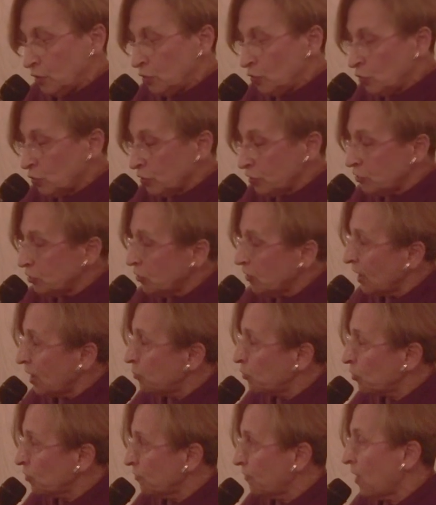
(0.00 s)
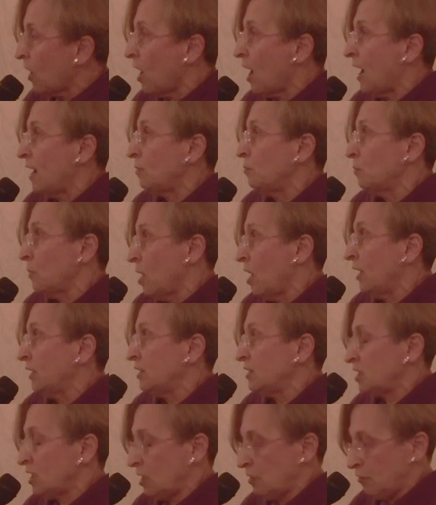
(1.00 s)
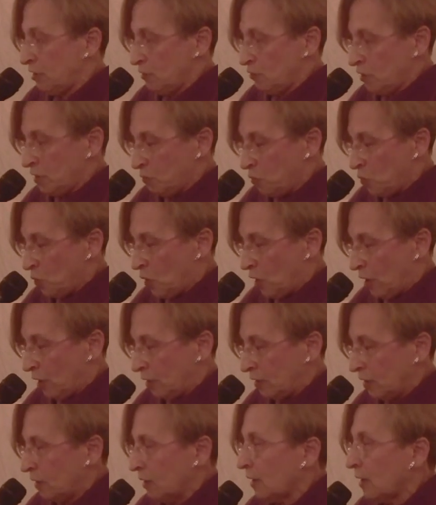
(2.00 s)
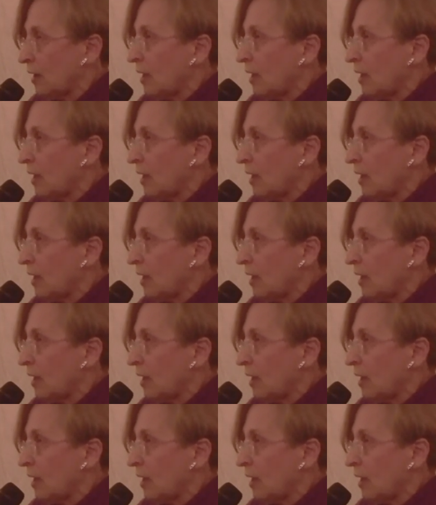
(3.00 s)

nor do they provide monetary reward.